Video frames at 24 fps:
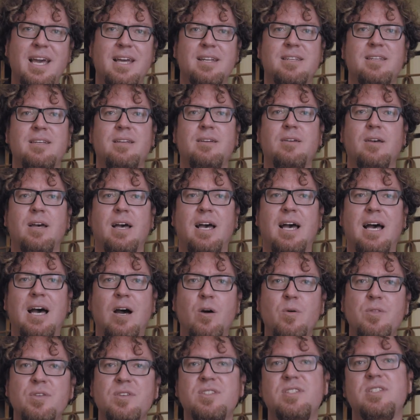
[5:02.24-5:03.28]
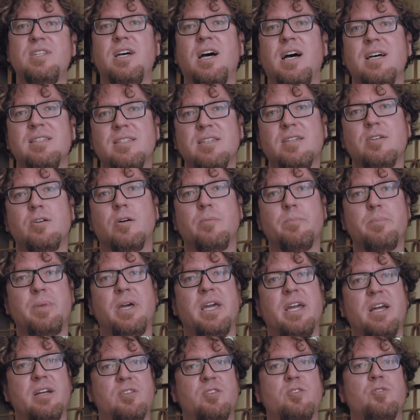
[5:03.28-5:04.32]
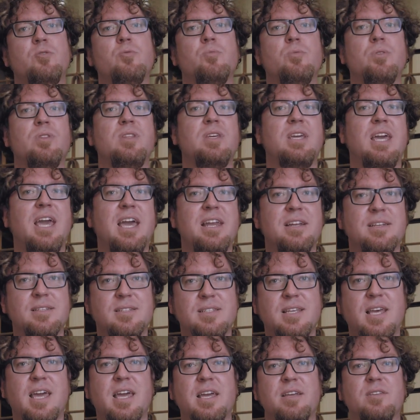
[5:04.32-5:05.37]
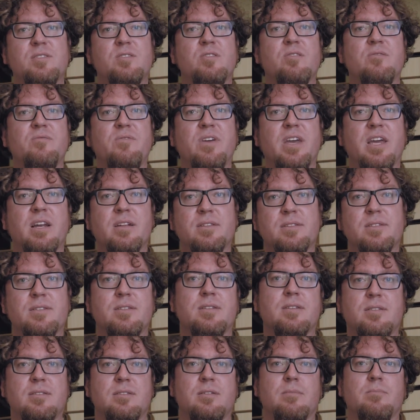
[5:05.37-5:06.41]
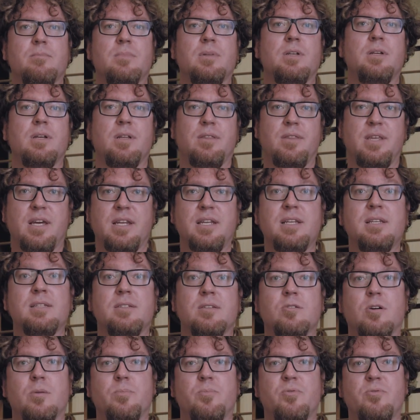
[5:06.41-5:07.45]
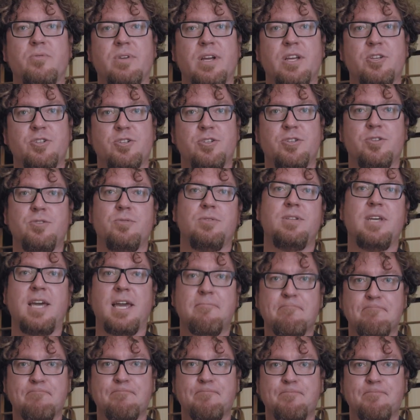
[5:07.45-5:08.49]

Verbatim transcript: at how the Stasi compares to the NSA surveillance system that is in operation today.